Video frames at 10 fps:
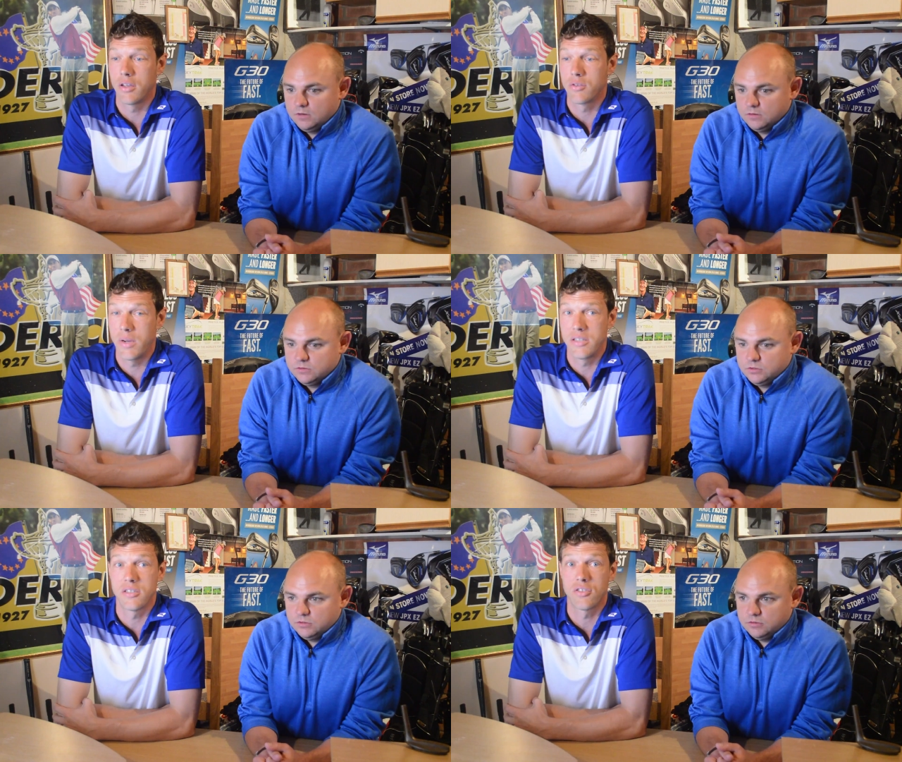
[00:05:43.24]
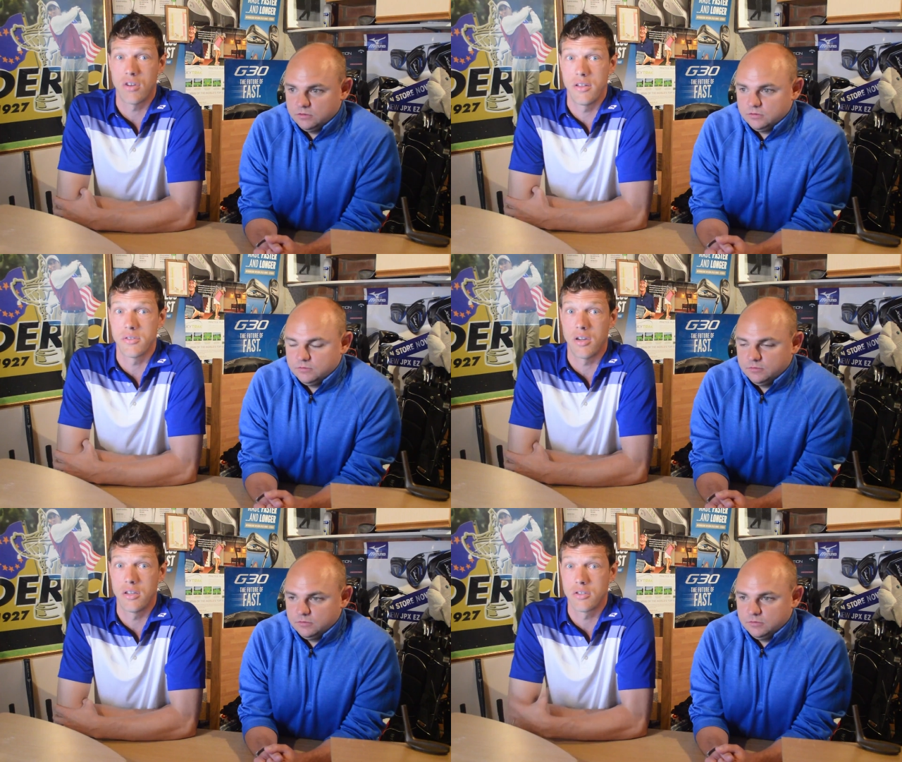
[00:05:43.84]
Speaker 1: those wedges and strike those
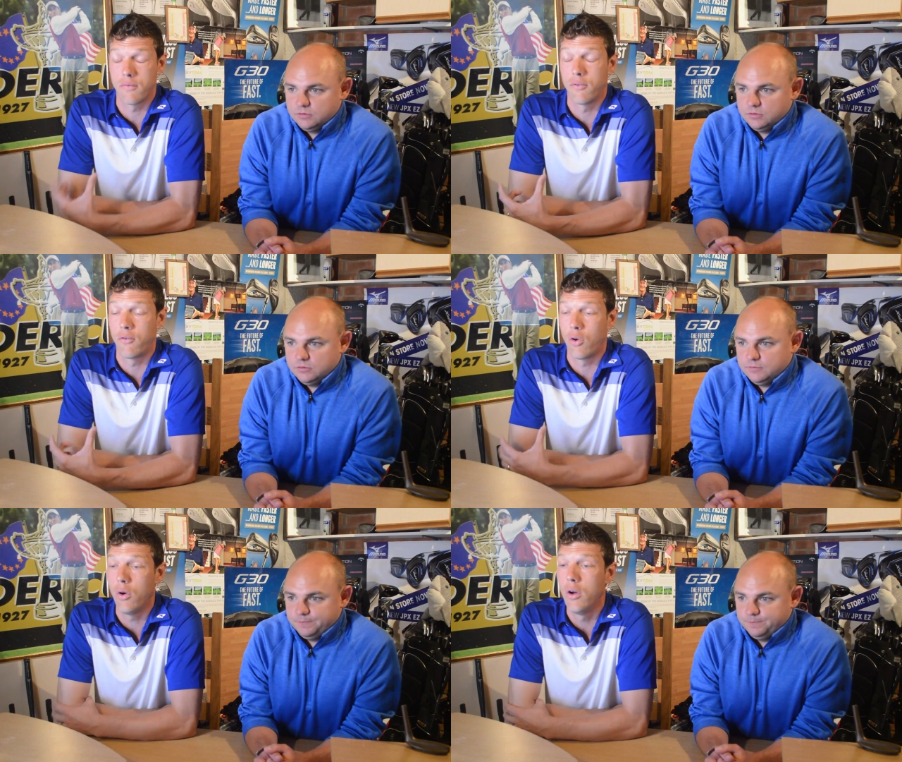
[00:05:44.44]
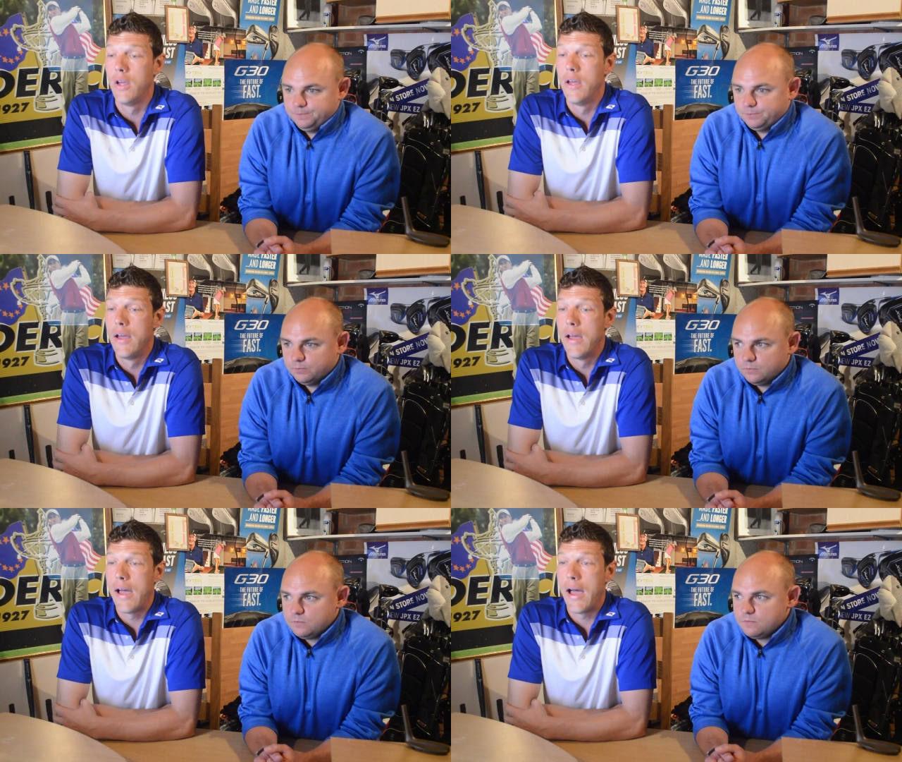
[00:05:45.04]
irons off the floor.
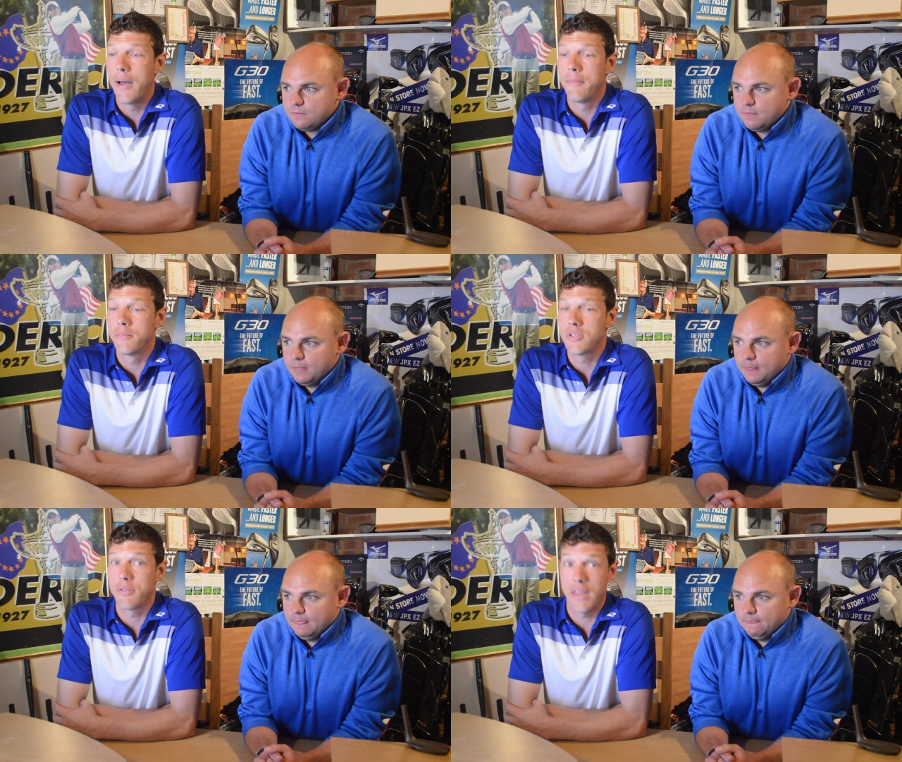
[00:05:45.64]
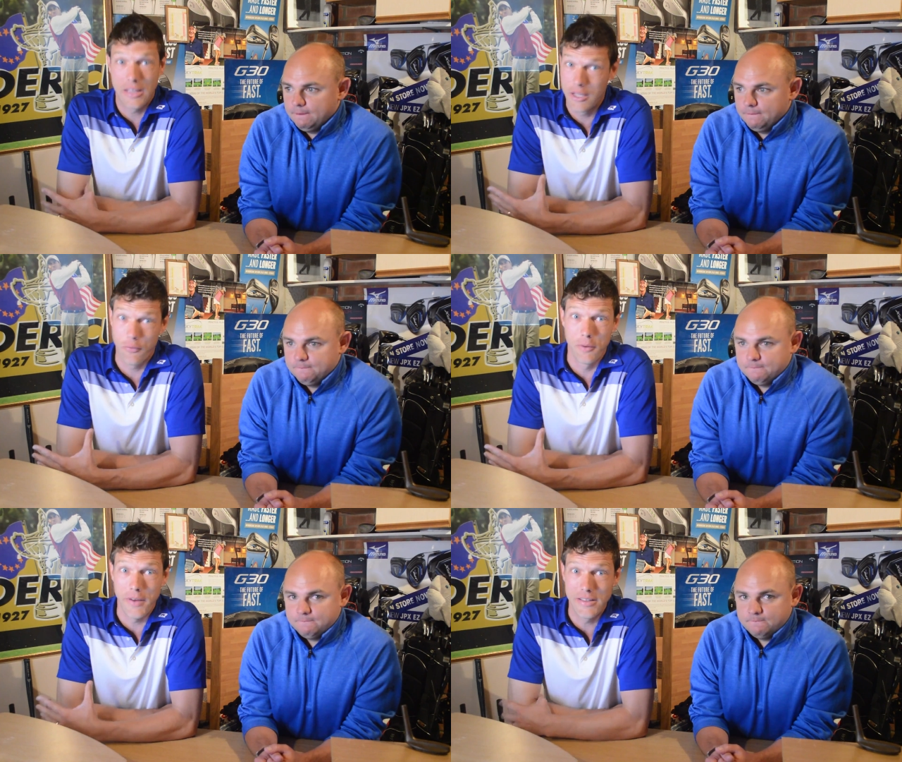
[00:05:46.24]
Um, so thank you for
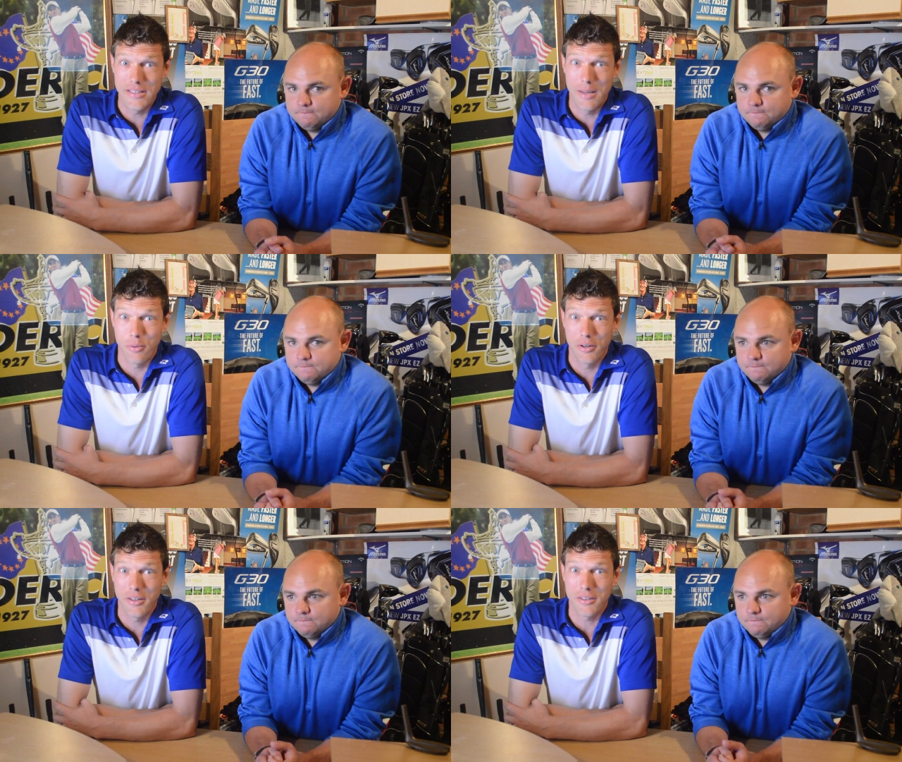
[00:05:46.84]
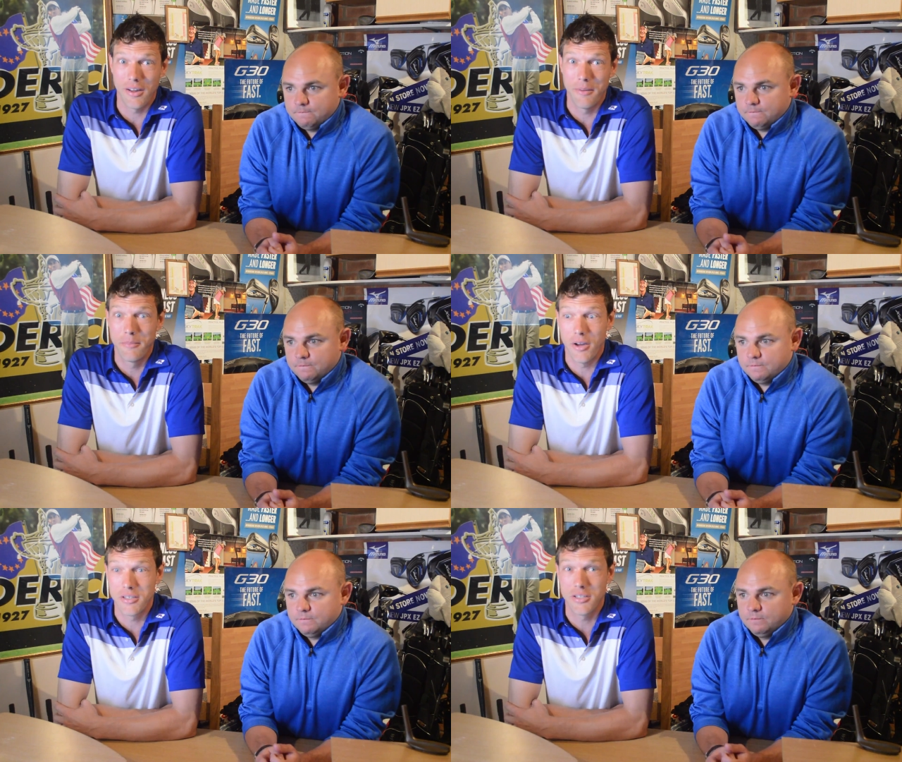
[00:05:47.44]
inventing that product. Um, I